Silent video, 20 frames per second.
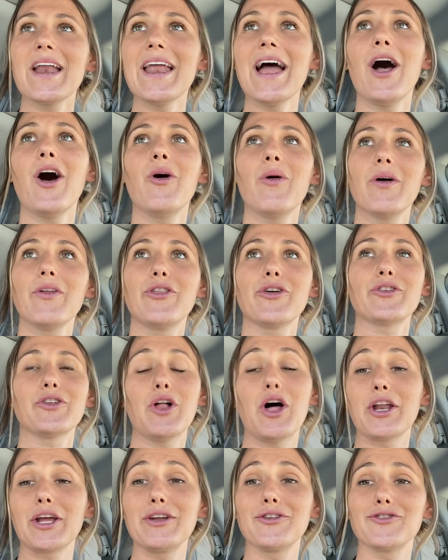now, there's a
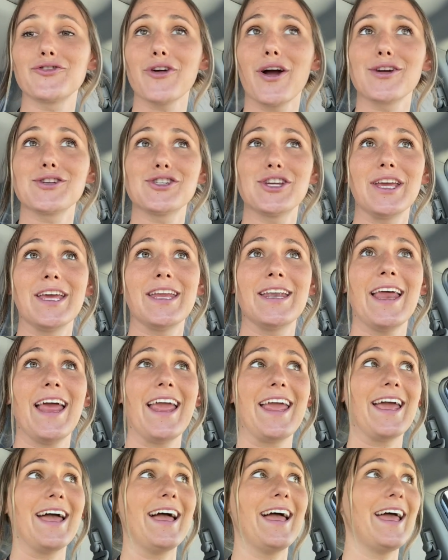lot of construction
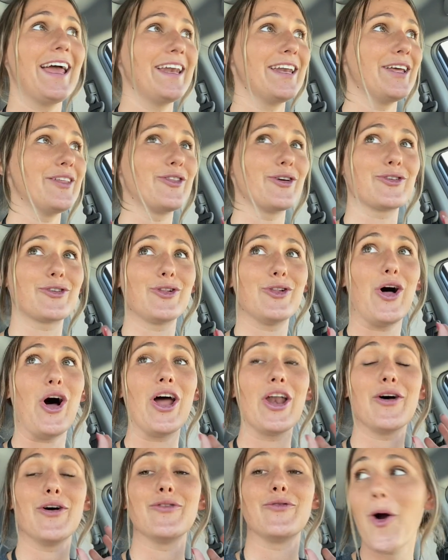and there's a
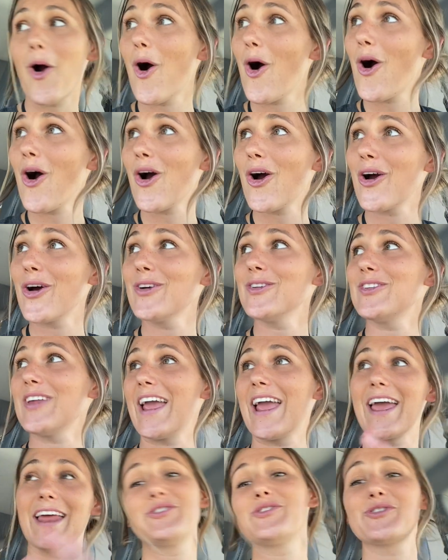lot of cars
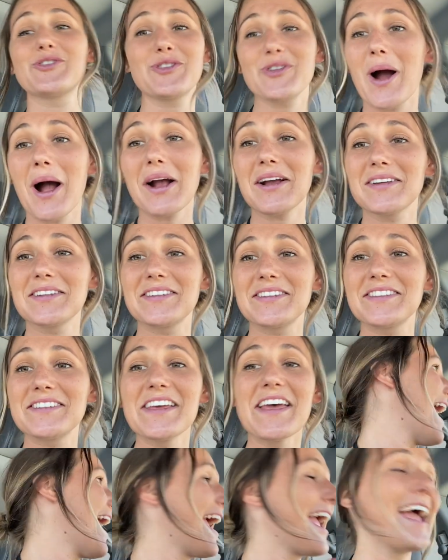and trucks
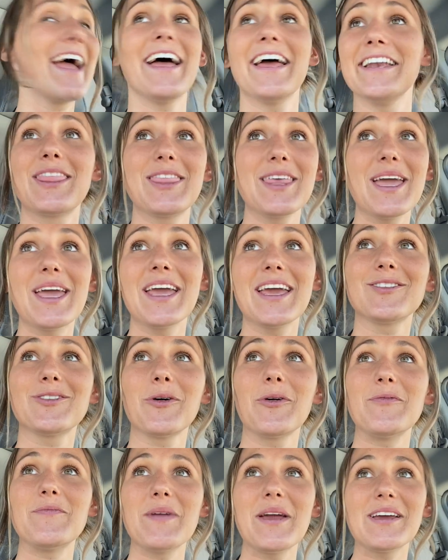and things.
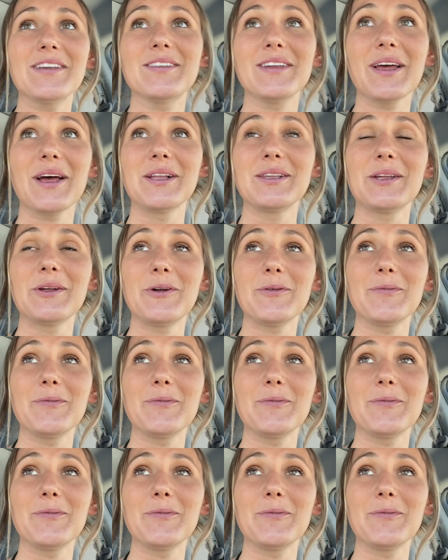So it makes it a little